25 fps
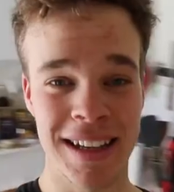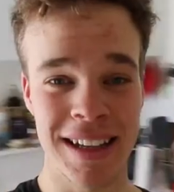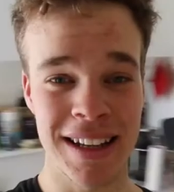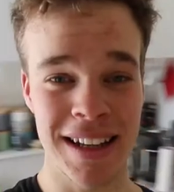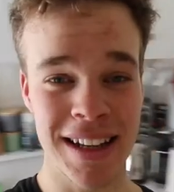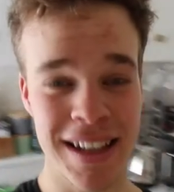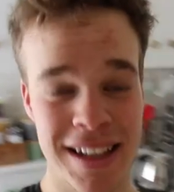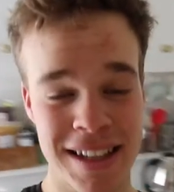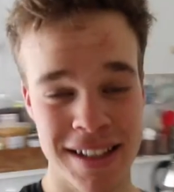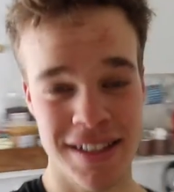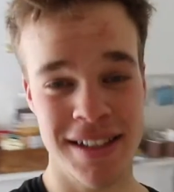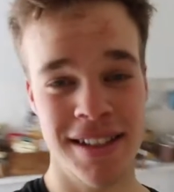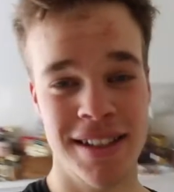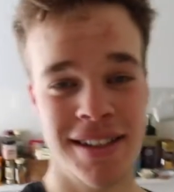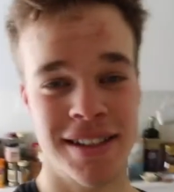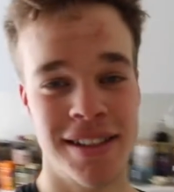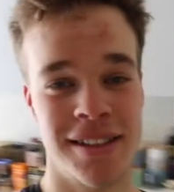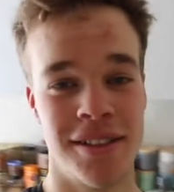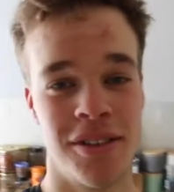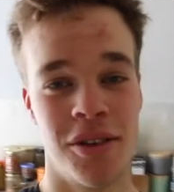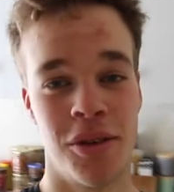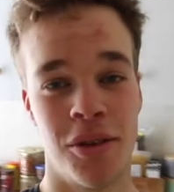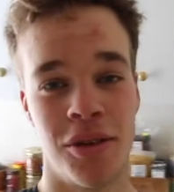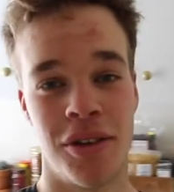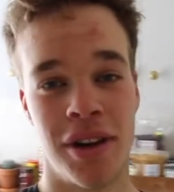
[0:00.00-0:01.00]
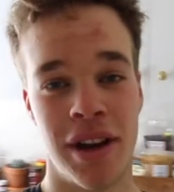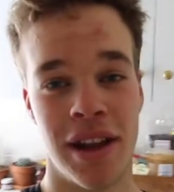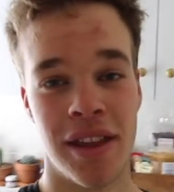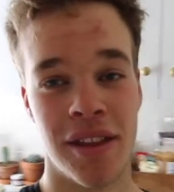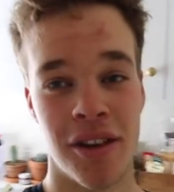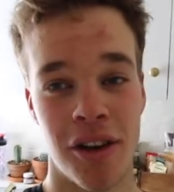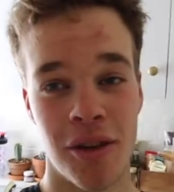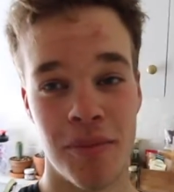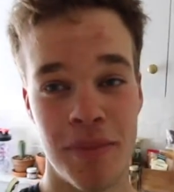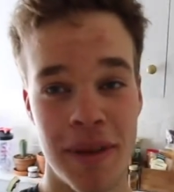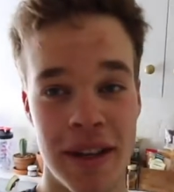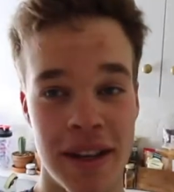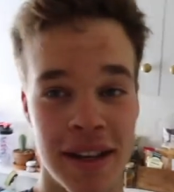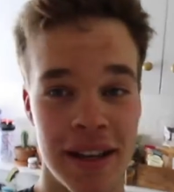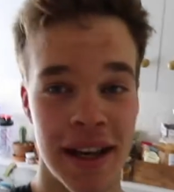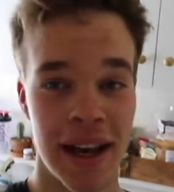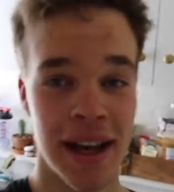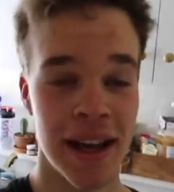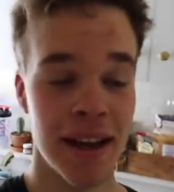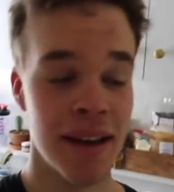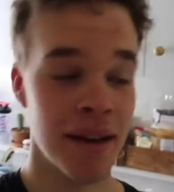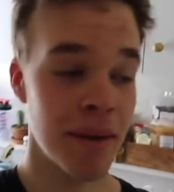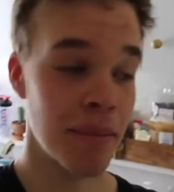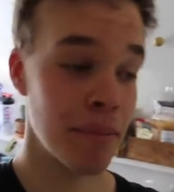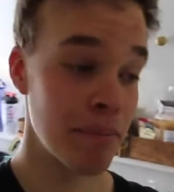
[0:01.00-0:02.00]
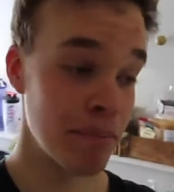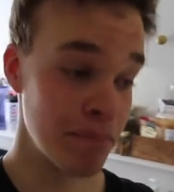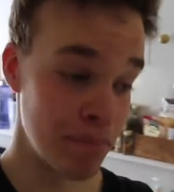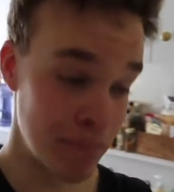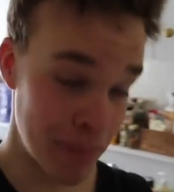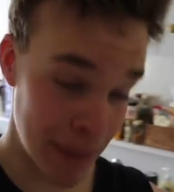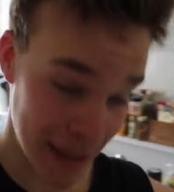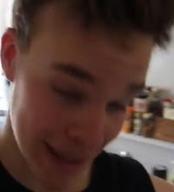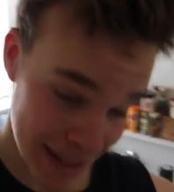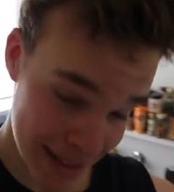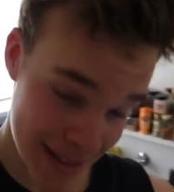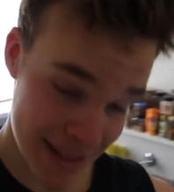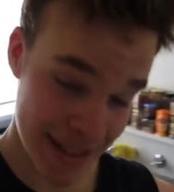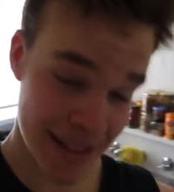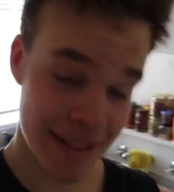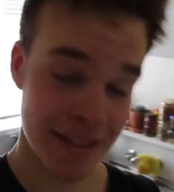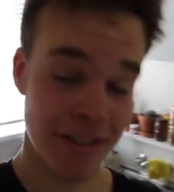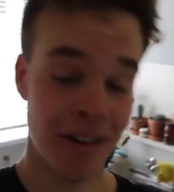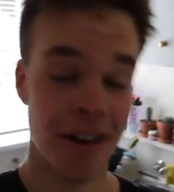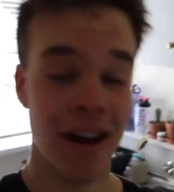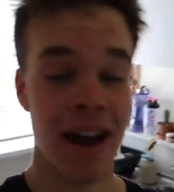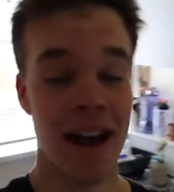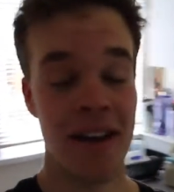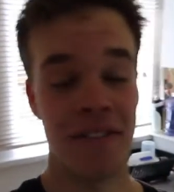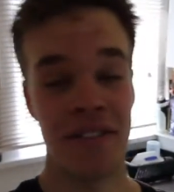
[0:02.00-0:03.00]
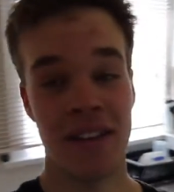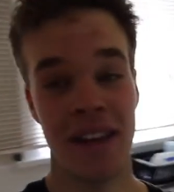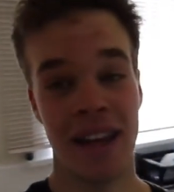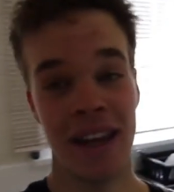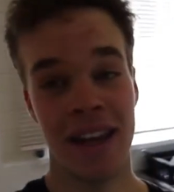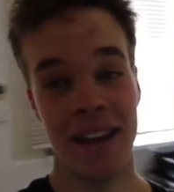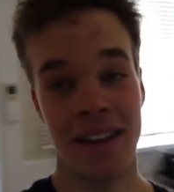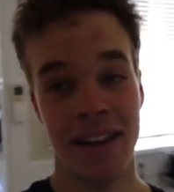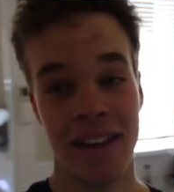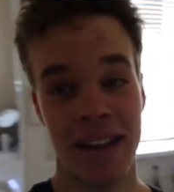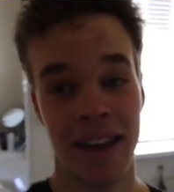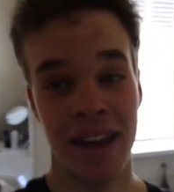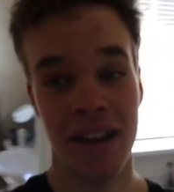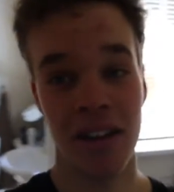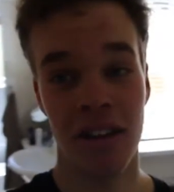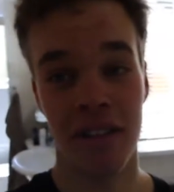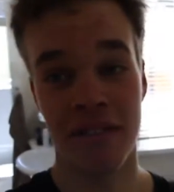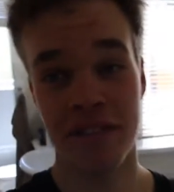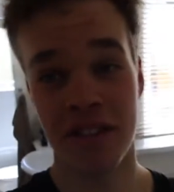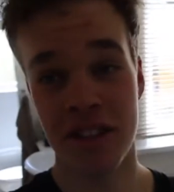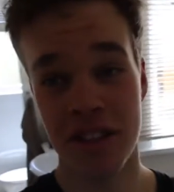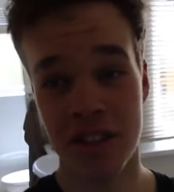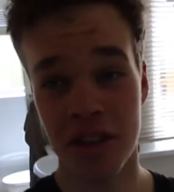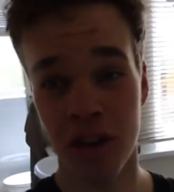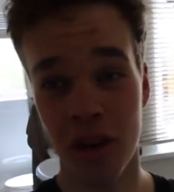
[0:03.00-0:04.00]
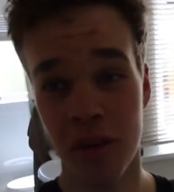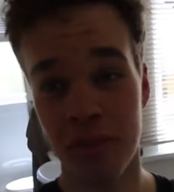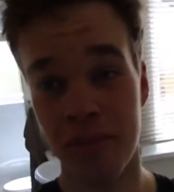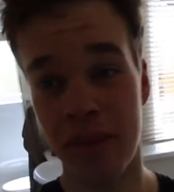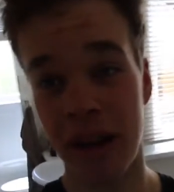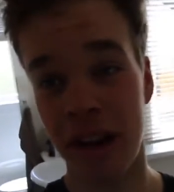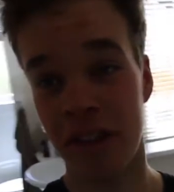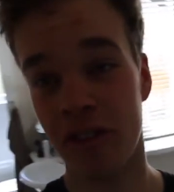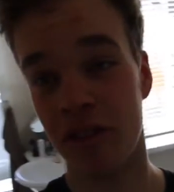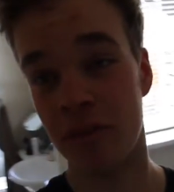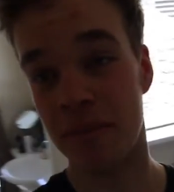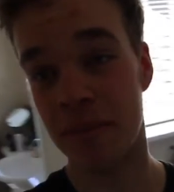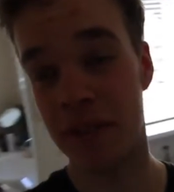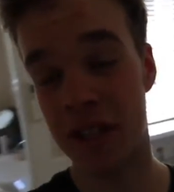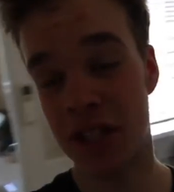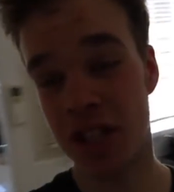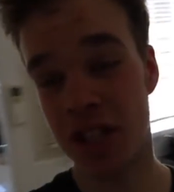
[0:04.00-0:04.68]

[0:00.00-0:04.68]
It is already though midday, but I haven't eaten yet. I've just gotten back from the